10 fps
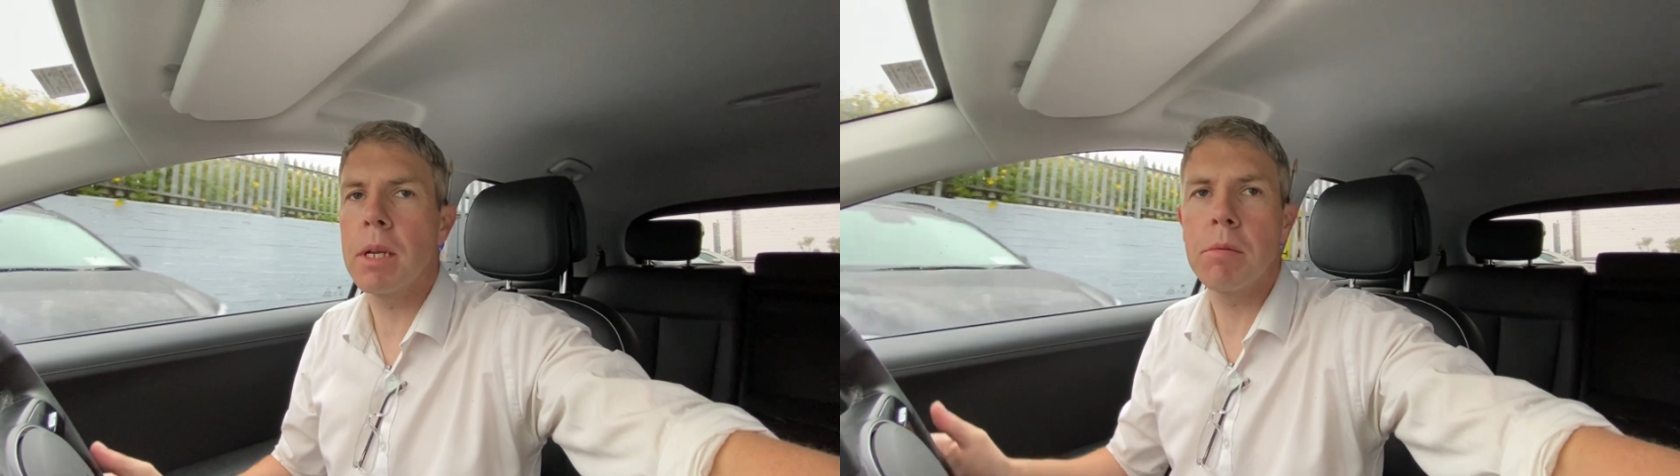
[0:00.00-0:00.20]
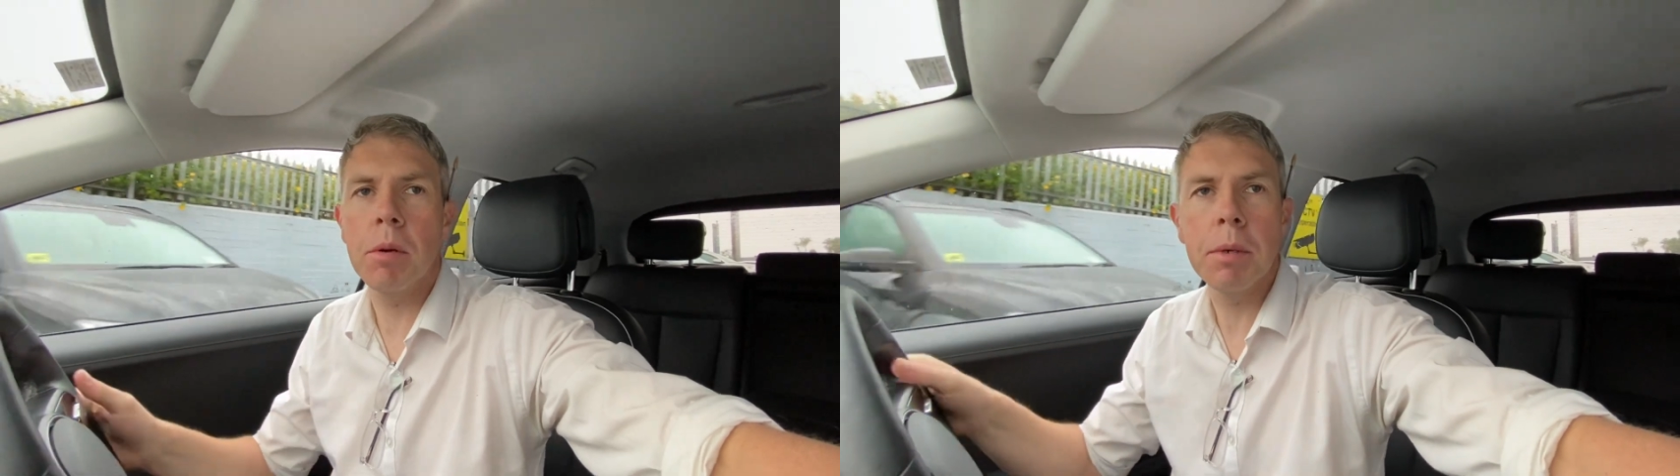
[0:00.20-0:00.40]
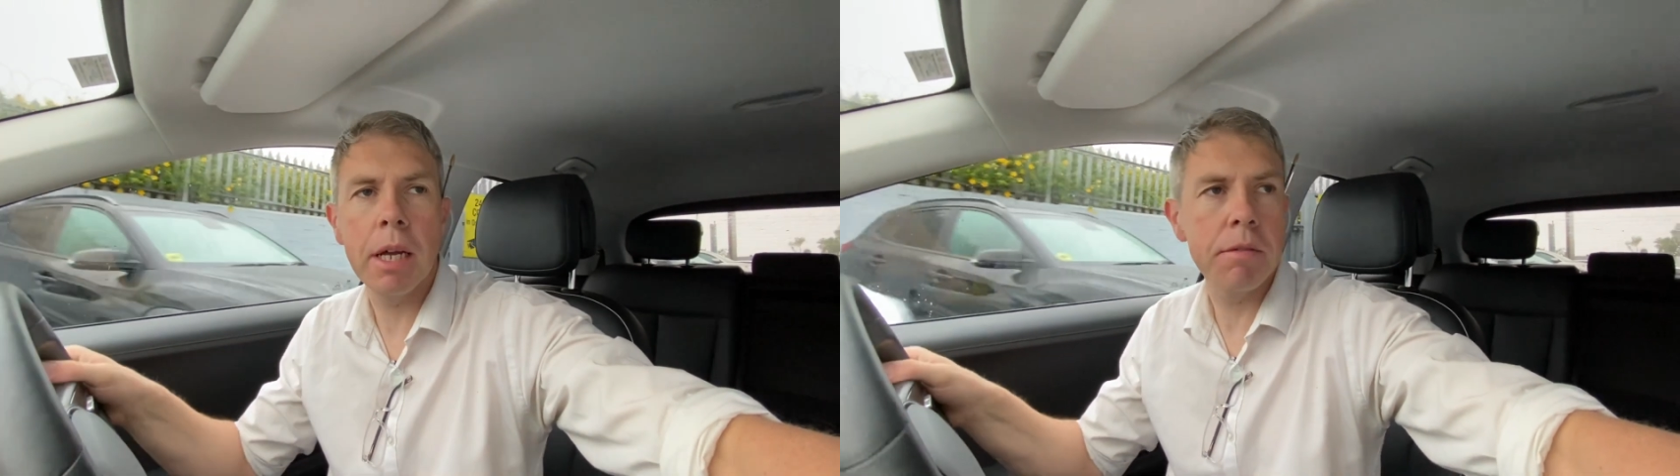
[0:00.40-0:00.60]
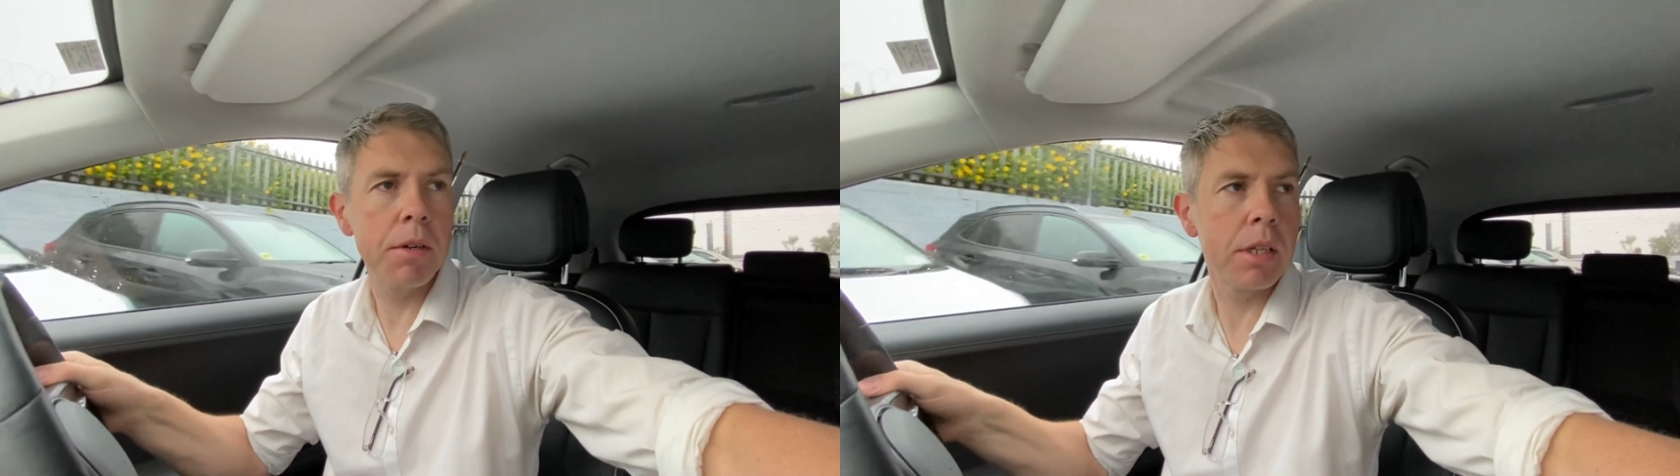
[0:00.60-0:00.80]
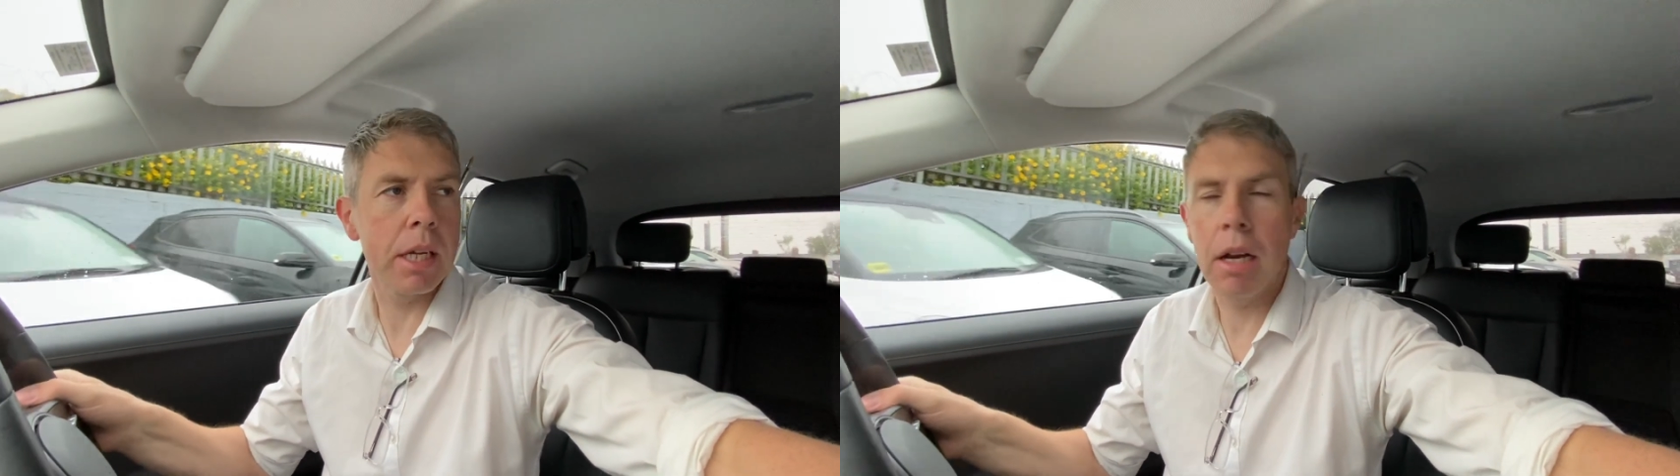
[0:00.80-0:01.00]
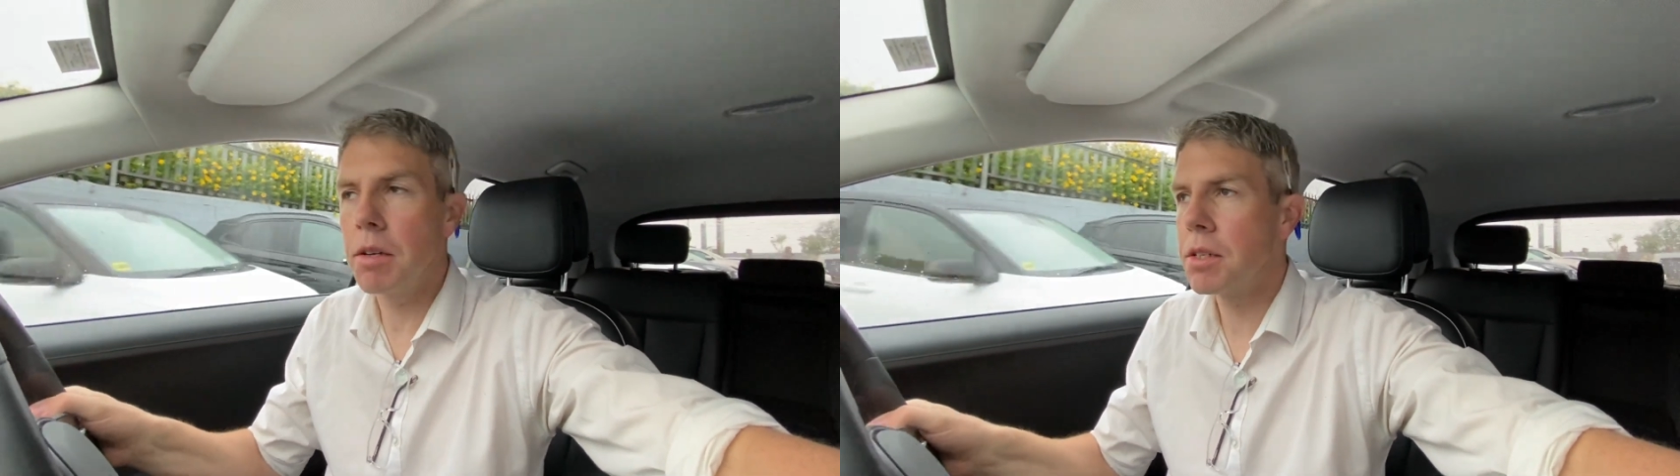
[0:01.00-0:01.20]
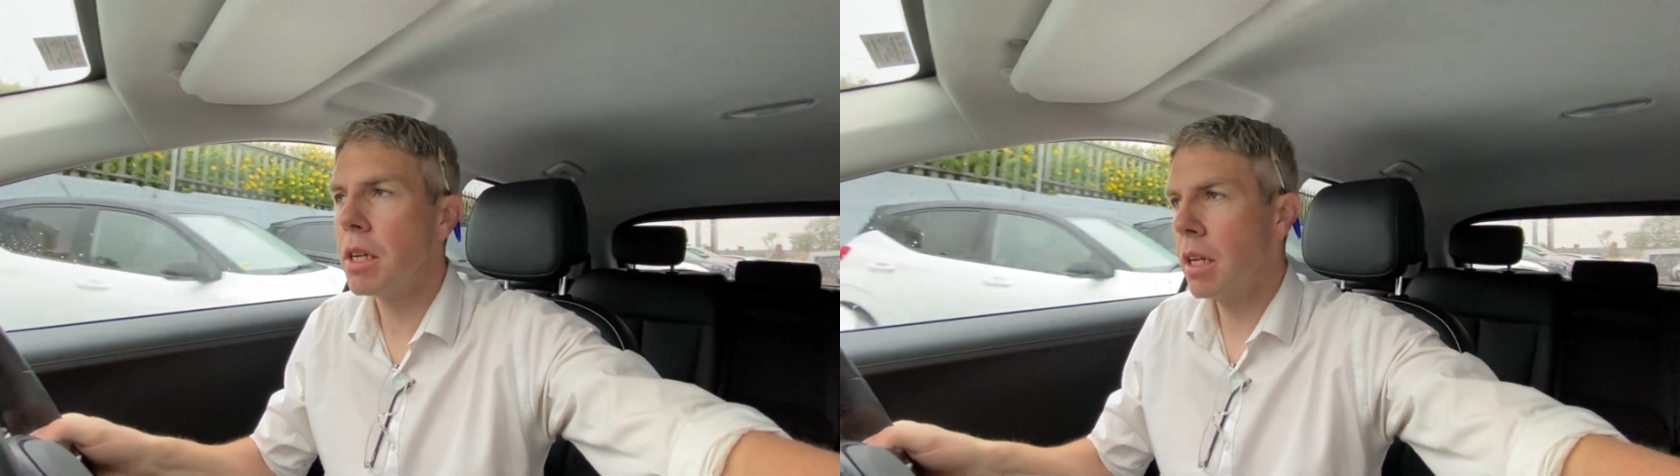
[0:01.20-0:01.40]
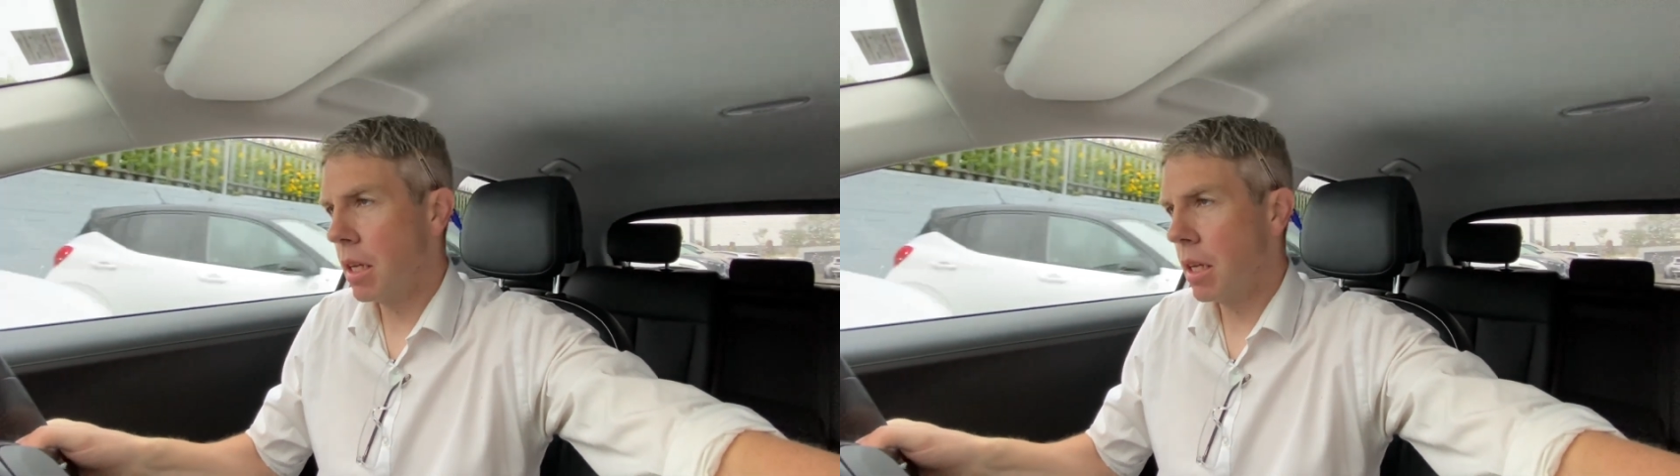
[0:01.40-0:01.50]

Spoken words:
like what we have here in the garage,